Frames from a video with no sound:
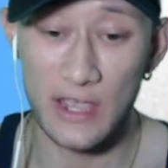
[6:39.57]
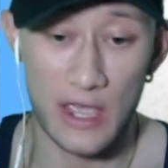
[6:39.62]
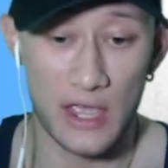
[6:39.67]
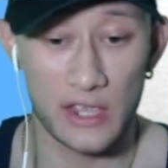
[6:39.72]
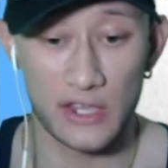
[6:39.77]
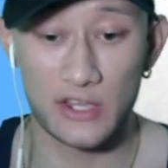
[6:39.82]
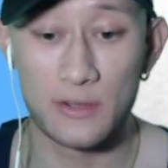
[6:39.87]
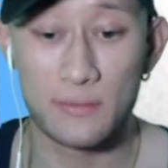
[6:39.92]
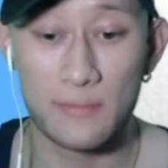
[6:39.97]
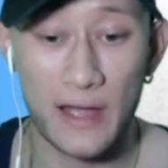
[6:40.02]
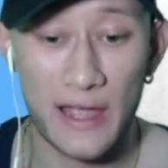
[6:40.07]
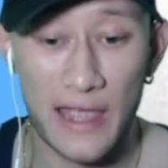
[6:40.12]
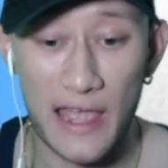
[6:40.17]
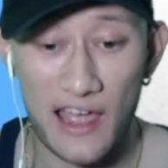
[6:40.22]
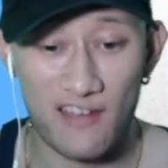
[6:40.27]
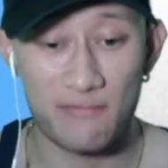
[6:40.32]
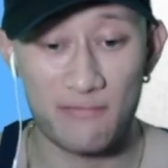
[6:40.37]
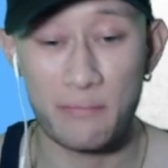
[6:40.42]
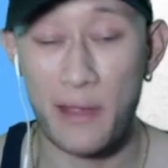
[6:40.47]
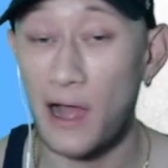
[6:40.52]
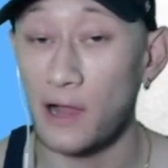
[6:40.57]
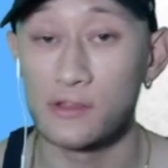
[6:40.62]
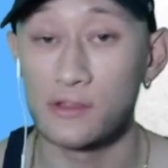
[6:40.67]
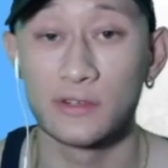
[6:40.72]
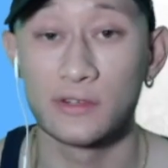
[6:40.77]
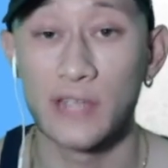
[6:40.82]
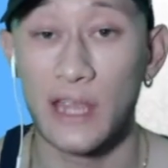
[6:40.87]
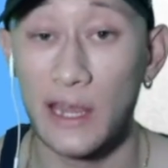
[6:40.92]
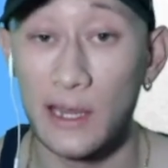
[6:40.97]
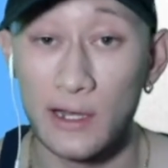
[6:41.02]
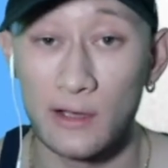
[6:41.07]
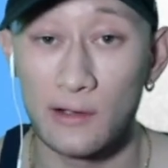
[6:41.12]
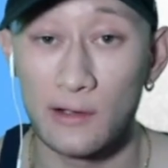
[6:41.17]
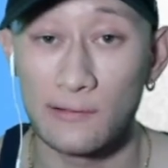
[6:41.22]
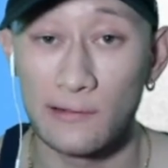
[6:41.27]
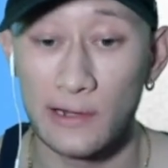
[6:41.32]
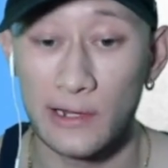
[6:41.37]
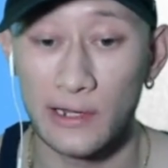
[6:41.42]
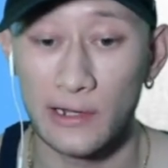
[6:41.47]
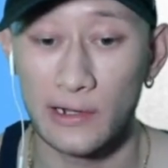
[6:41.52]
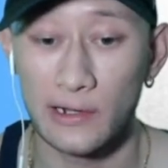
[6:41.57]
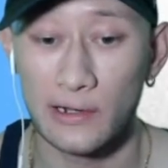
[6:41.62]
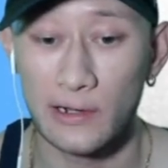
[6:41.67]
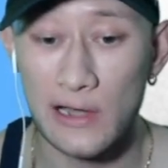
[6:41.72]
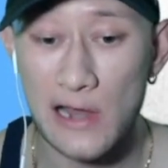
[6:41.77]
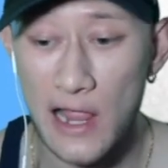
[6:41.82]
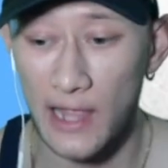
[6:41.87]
you might have Palutena over here